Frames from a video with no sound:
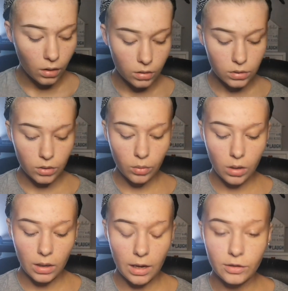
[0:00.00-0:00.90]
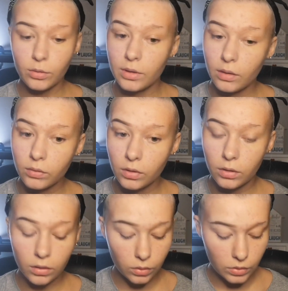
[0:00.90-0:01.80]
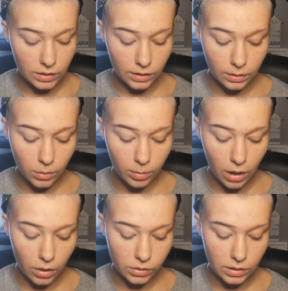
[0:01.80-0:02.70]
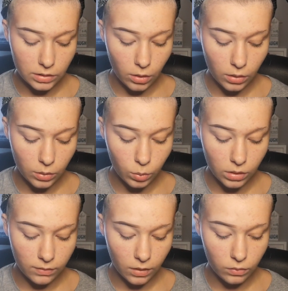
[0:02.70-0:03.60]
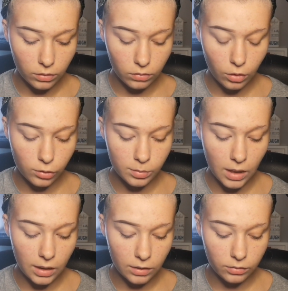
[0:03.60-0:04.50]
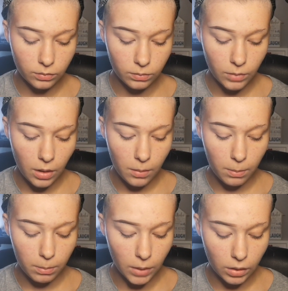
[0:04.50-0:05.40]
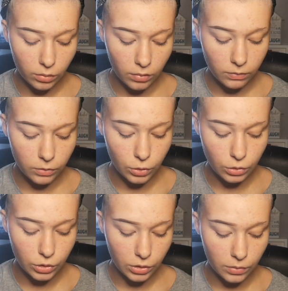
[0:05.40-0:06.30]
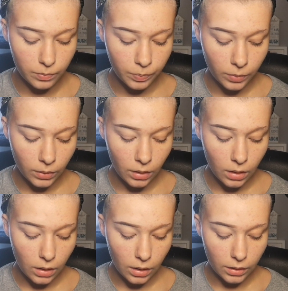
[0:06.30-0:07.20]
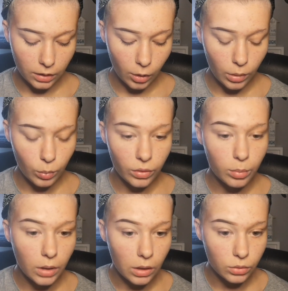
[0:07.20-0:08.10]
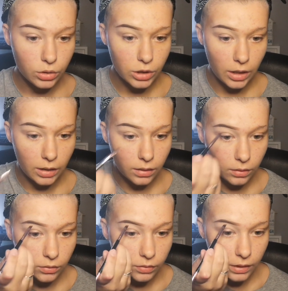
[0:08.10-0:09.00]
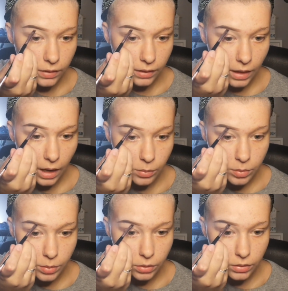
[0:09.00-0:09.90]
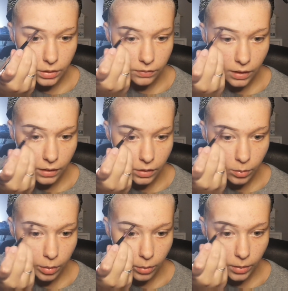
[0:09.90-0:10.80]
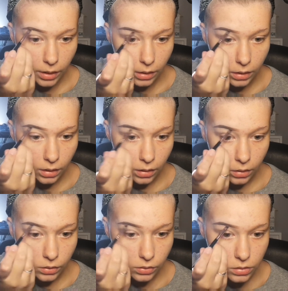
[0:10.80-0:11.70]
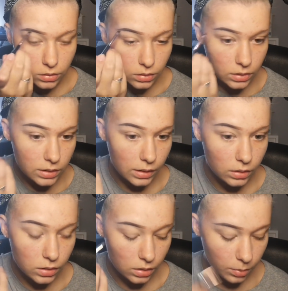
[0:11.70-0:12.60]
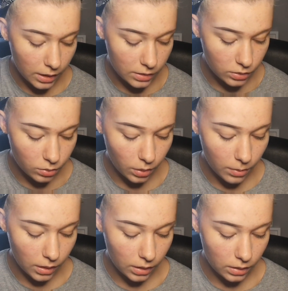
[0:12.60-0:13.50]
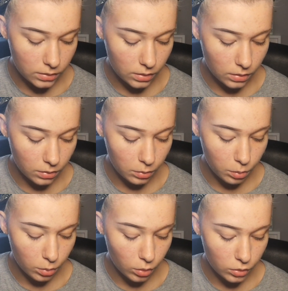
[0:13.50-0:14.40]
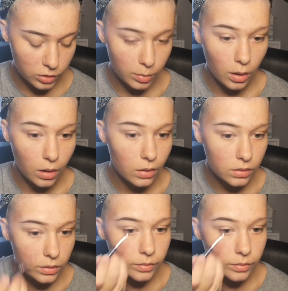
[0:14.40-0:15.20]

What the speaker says: So what I like doing after concealing my brows is going in with the Velvet Rose palette from Makeup Revolution, and I go in with a brown shade and fill in the gaps because I find that pomade doesn't stick to the places where my hairs are more sparse.